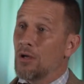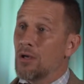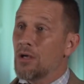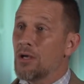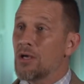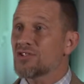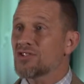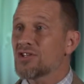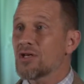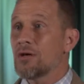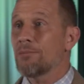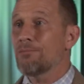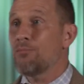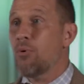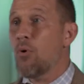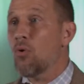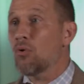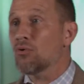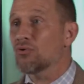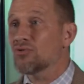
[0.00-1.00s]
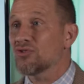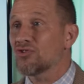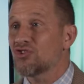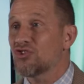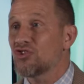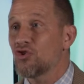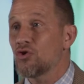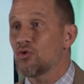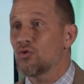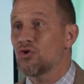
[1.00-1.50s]
is important
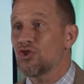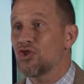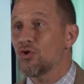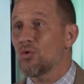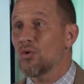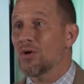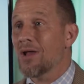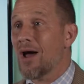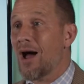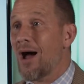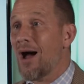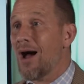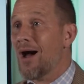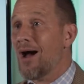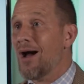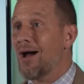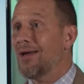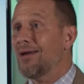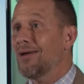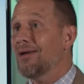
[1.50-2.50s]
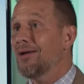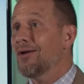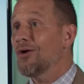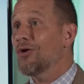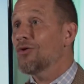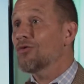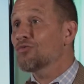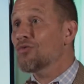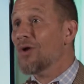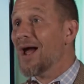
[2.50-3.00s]
to you and I
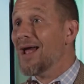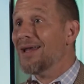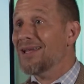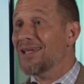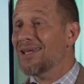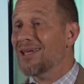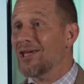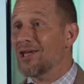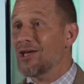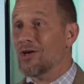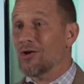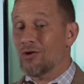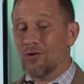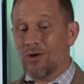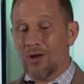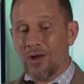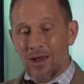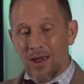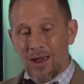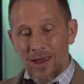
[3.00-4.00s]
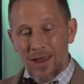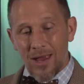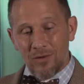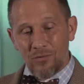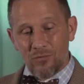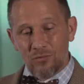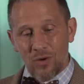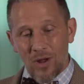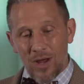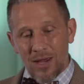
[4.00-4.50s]
right here
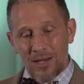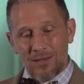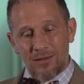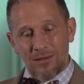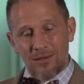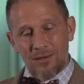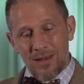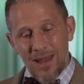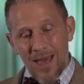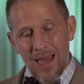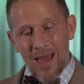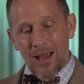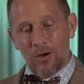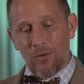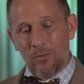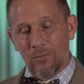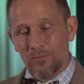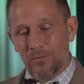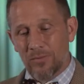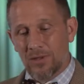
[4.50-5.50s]
and right now.